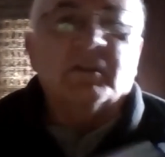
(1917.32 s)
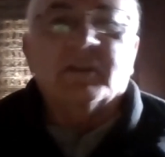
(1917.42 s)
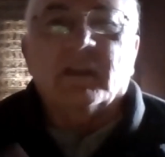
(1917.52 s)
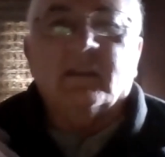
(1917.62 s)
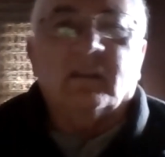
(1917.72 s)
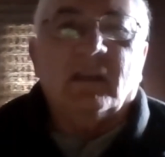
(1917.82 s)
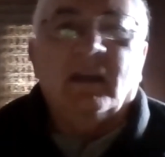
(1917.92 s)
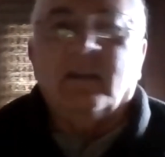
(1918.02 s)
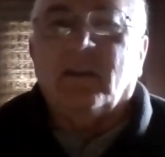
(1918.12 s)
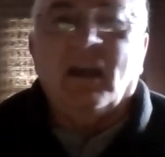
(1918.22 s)
that get
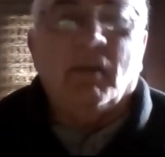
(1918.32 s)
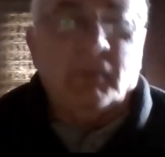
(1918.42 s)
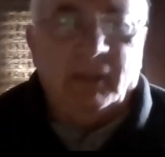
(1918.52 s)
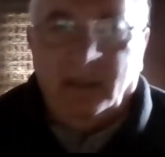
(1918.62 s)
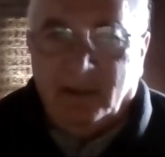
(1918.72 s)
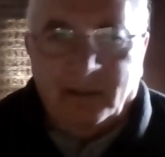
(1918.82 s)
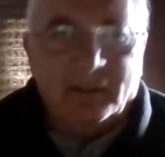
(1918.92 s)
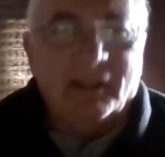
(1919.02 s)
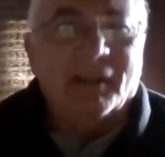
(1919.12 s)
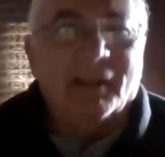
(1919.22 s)
kind of complicated at
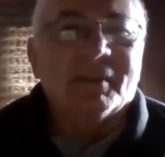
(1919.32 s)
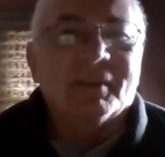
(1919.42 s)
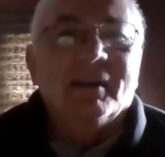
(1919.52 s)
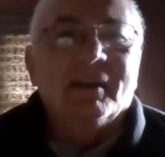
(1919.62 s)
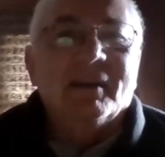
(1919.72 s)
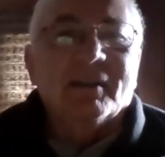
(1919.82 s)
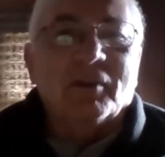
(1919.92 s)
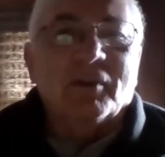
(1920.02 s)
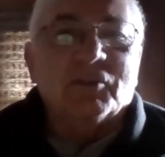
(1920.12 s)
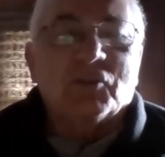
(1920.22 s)
times. So
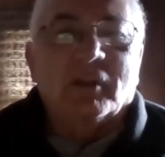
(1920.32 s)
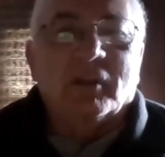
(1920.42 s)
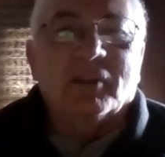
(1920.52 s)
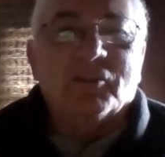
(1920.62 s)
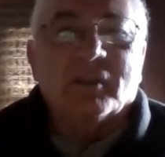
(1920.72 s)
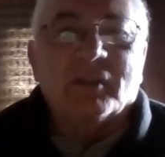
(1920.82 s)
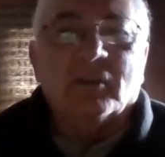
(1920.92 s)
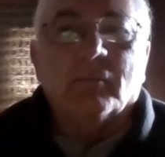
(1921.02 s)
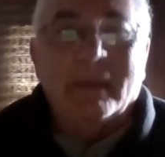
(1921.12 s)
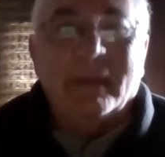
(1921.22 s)
I just trying to understand the
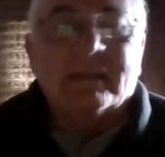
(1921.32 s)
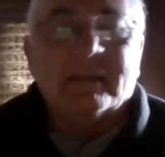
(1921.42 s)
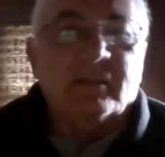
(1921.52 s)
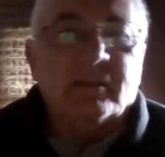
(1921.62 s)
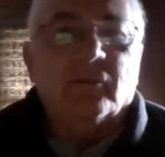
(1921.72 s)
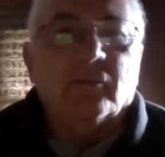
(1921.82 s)
basics of the